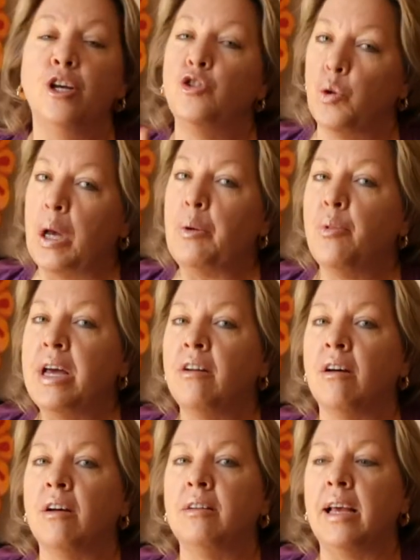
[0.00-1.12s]
So I went
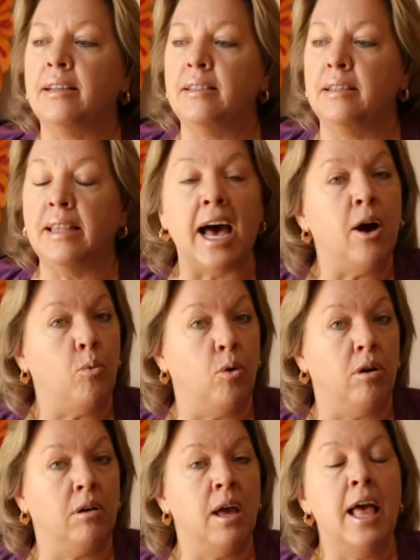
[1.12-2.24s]
on and did that
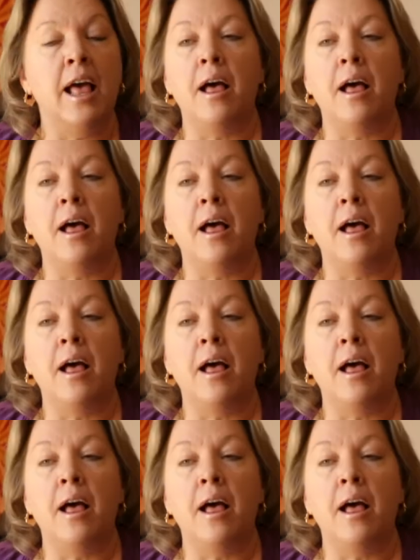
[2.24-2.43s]
work.